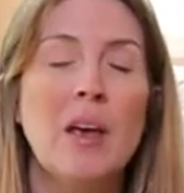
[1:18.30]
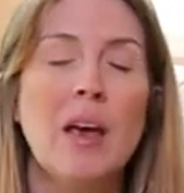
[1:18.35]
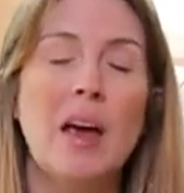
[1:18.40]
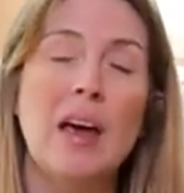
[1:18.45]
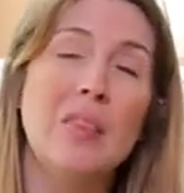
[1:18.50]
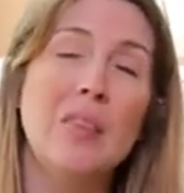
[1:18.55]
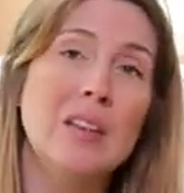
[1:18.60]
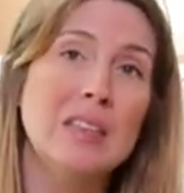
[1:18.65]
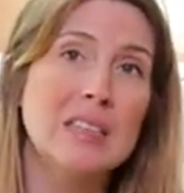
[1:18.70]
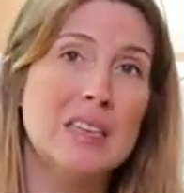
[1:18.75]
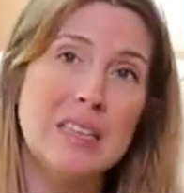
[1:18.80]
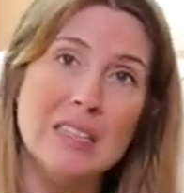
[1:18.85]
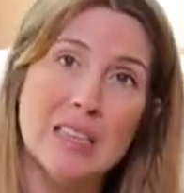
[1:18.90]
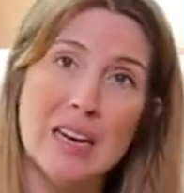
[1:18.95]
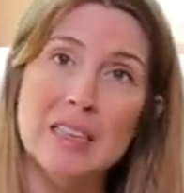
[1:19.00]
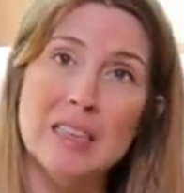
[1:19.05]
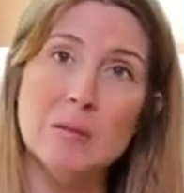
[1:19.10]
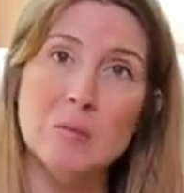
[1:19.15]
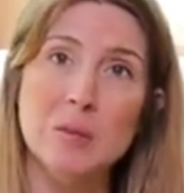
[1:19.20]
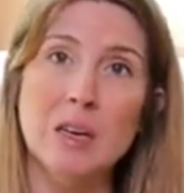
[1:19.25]
And this can
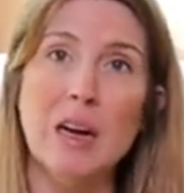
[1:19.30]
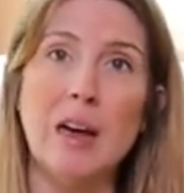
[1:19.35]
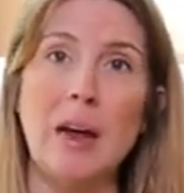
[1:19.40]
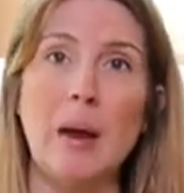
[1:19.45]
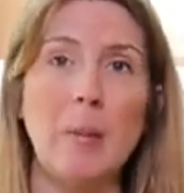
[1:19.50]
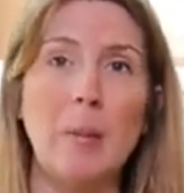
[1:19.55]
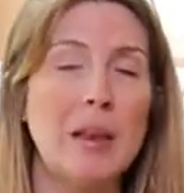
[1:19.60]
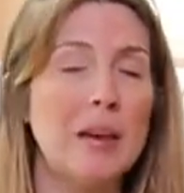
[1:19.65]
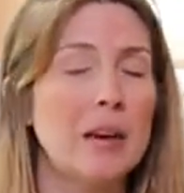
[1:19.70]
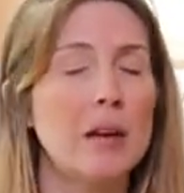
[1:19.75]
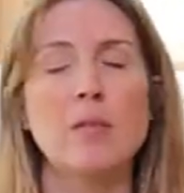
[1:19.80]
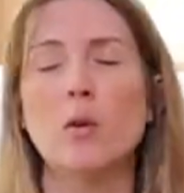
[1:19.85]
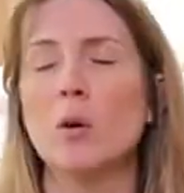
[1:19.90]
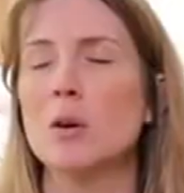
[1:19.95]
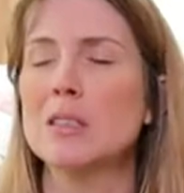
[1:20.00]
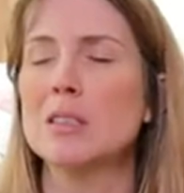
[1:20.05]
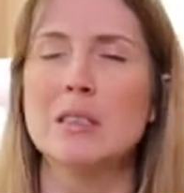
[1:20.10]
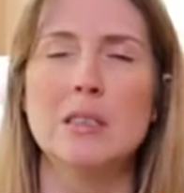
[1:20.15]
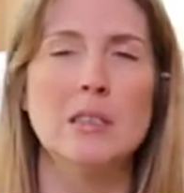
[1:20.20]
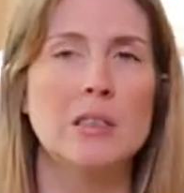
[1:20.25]
take some time. And of
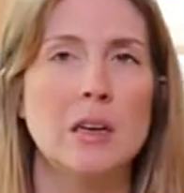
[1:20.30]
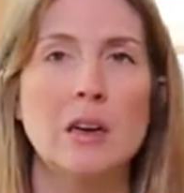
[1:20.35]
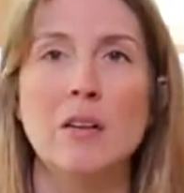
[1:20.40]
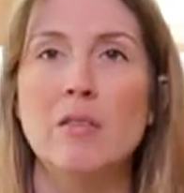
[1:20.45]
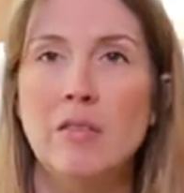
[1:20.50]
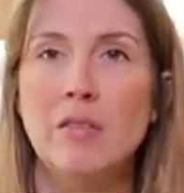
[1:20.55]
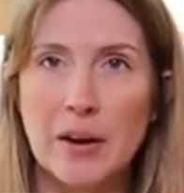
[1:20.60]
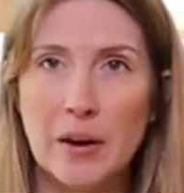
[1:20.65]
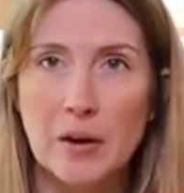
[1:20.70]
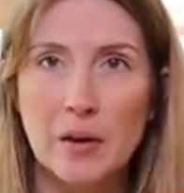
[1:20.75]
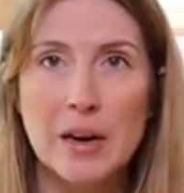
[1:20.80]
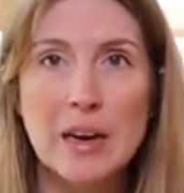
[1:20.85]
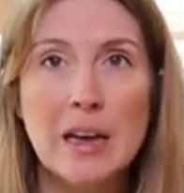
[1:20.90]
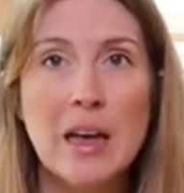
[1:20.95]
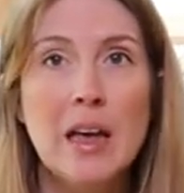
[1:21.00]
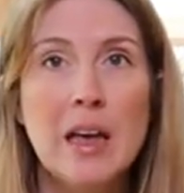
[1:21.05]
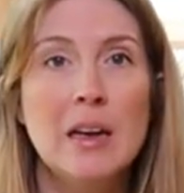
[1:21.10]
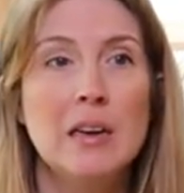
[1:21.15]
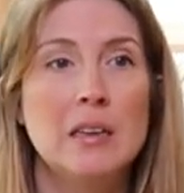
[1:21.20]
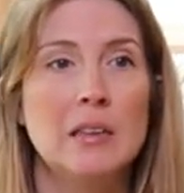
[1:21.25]
course, this is gonna
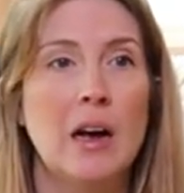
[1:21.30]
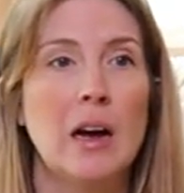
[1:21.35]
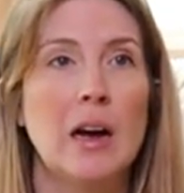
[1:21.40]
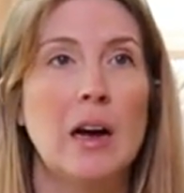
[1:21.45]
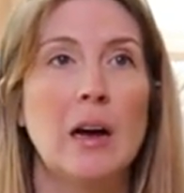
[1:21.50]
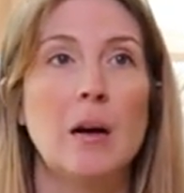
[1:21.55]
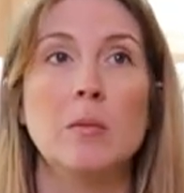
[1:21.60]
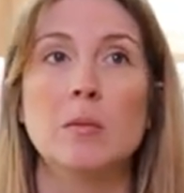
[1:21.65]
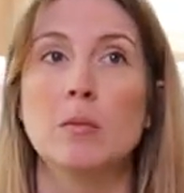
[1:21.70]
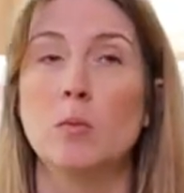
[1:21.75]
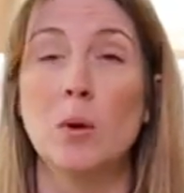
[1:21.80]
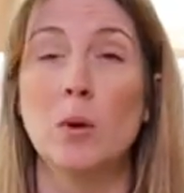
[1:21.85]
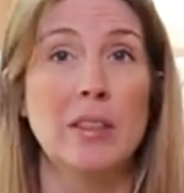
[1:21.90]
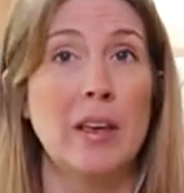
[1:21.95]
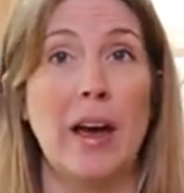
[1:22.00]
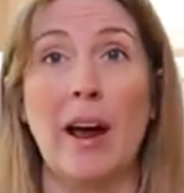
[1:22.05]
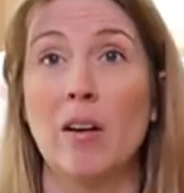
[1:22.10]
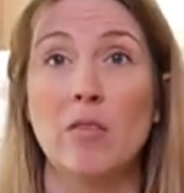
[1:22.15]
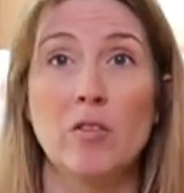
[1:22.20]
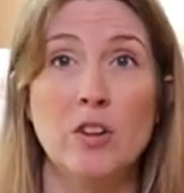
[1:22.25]
vary uh, with
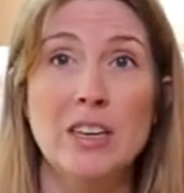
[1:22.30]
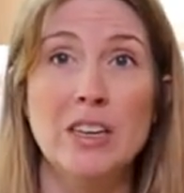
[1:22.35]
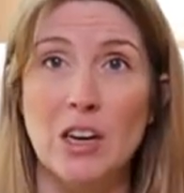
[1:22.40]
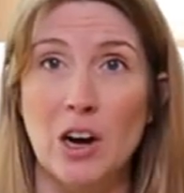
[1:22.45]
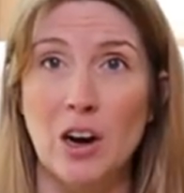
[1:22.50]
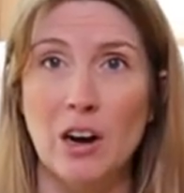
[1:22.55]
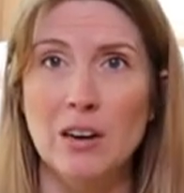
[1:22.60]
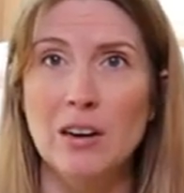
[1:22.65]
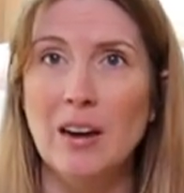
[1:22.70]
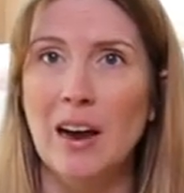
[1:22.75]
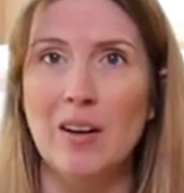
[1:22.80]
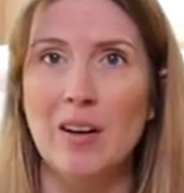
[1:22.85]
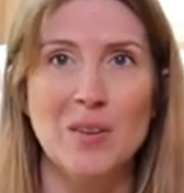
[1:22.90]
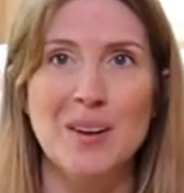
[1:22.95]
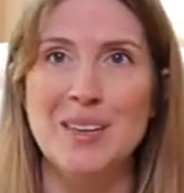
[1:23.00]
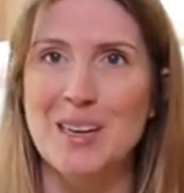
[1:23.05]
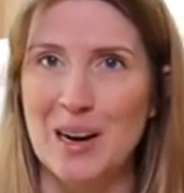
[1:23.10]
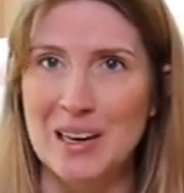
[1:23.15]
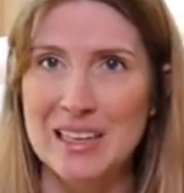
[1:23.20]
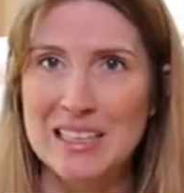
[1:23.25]
every dog.
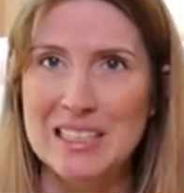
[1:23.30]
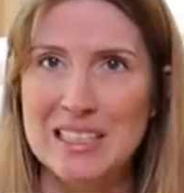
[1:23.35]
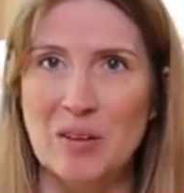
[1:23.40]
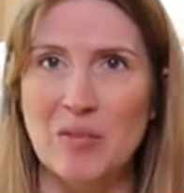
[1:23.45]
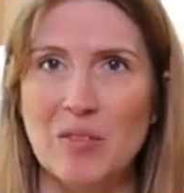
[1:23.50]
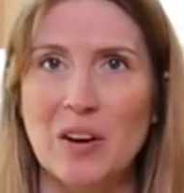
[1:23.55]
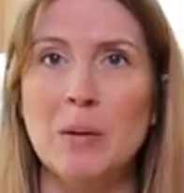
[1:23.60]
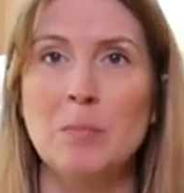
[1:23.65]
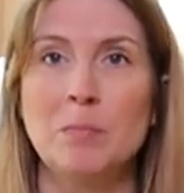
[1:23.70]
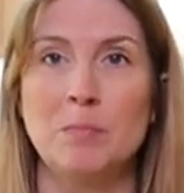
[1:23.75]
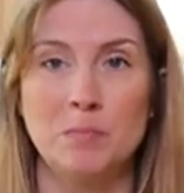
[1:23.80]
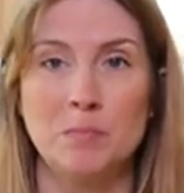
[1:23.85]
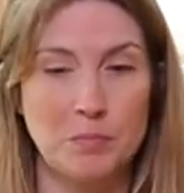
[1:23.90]
Every dog is different.